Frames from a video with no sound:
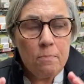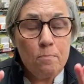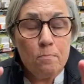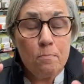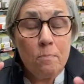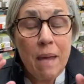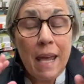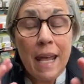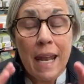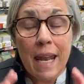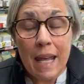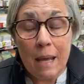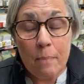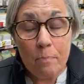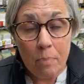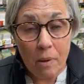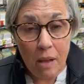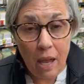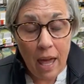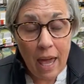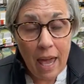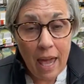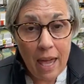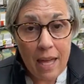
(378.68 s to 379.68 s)
many
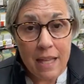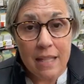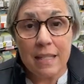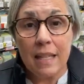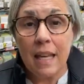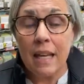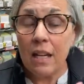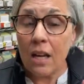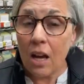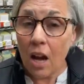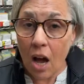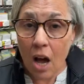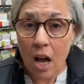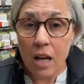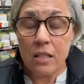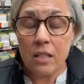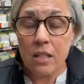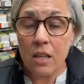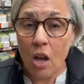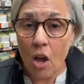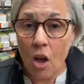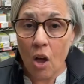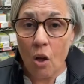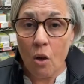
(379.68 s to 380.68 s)
plants and
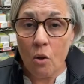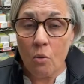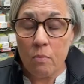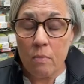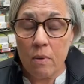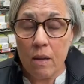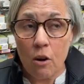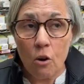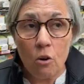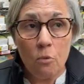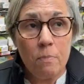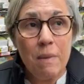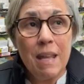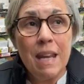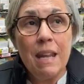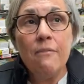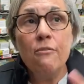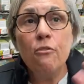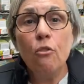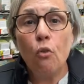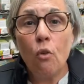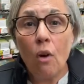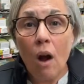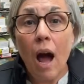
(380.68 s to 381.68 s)
coxcomb or many
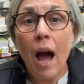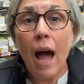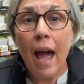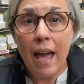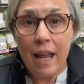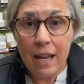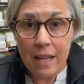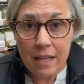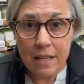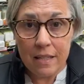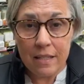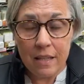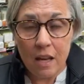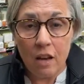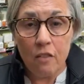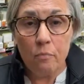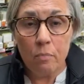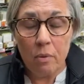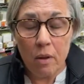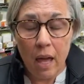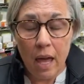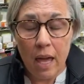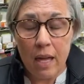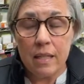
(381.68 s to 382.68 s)
varieties
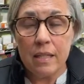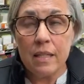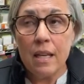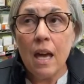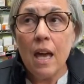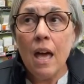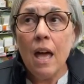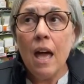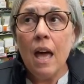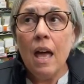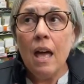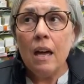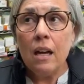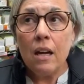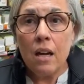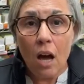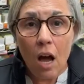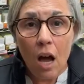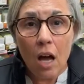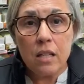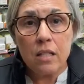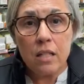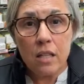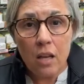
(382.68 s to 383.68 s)
of plants.
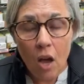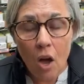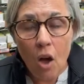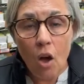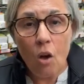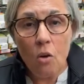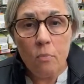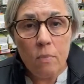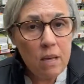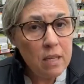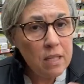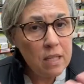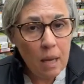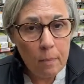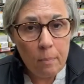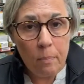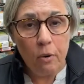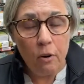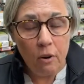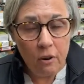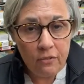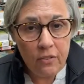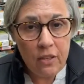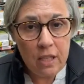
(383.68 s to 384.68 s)
Coxcomb is a
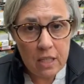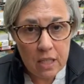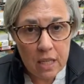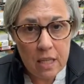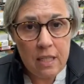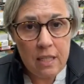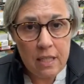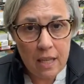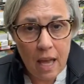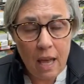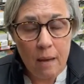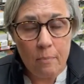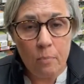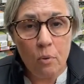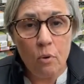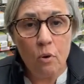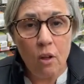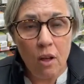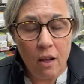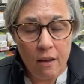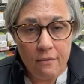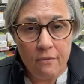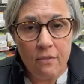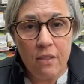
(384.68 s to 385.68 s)
perfect
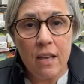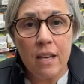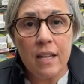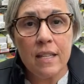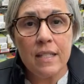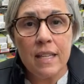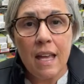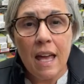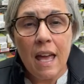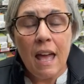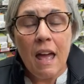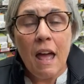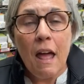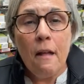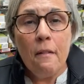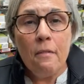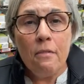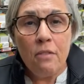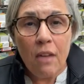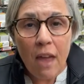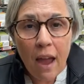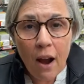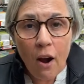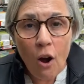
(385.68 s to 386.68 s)
example of this.
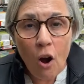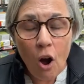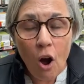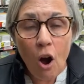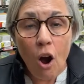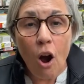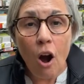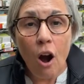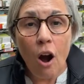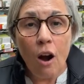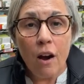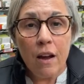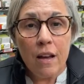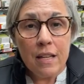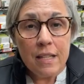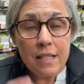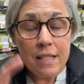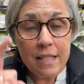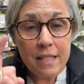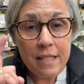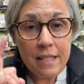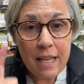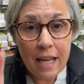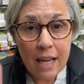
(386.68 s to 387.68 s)
There are
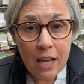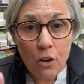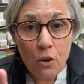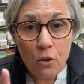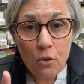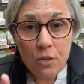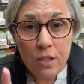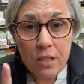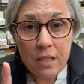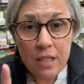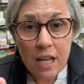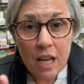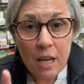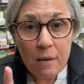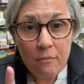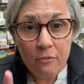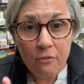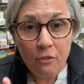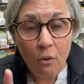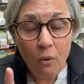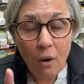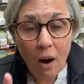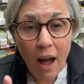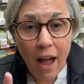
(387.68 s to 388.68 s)
single
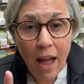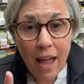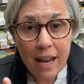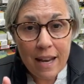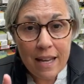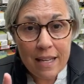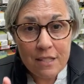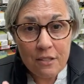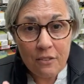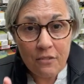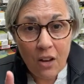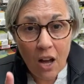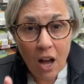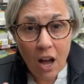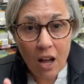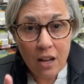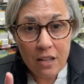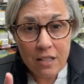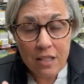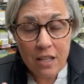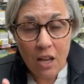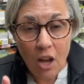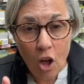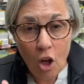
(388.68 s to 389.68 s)
stem varieties of
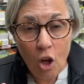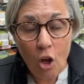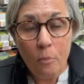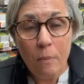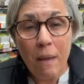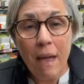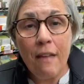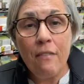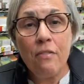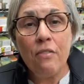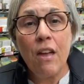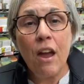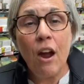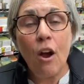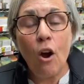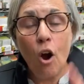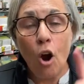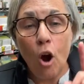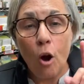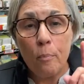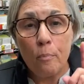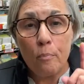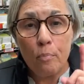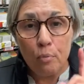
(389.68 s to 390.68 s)
coxcomb and there
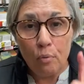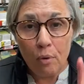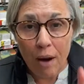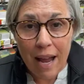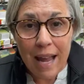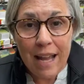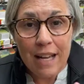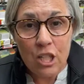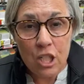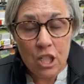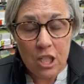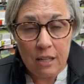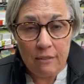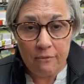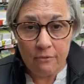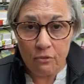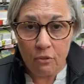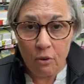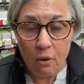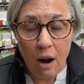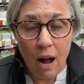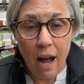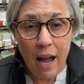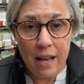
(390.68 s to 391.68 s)
are branching
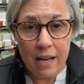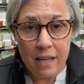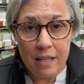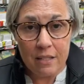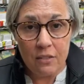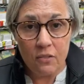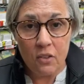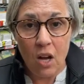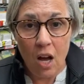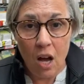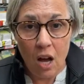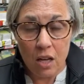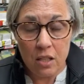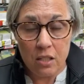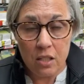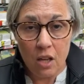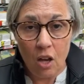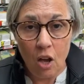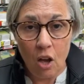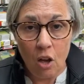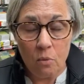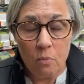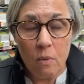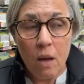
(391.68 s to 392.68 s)
varieties of
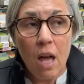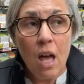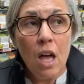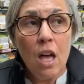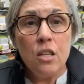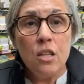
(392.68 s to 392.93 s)
coxcomb.